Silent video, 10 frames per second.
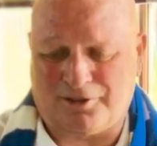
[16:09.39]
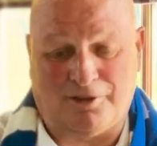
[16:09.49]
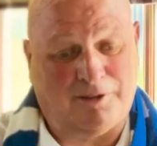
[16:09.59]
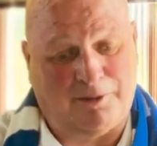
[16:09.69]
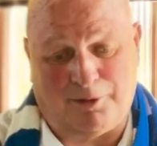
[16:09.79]

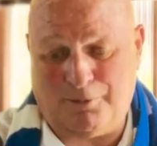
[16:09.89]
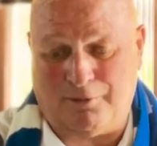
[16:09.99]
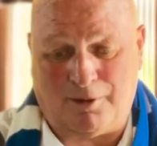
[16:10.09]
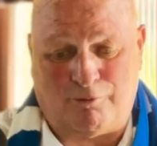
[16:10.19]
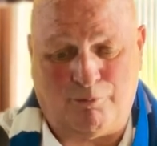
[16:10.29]
So anyway,
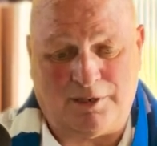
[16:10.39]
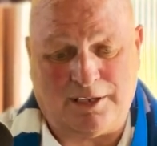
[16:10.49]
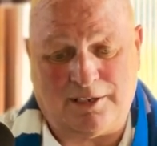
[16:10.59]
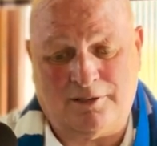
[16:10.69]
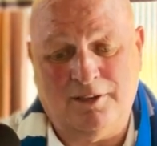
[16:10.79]
picked me up from my
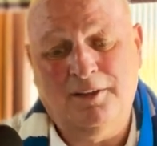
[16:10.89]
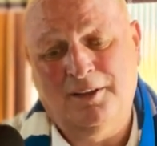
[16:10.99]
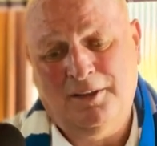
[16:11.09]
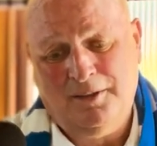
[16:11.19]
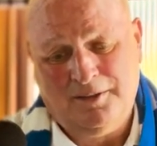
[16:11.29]
digs,
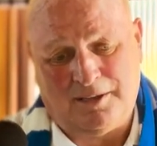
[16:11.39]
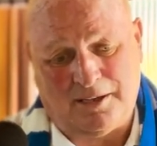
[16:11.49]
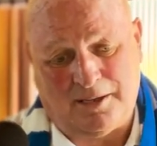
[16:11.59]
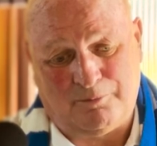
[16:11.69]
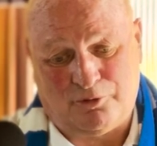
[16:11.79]

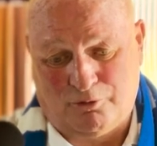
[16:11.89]
um,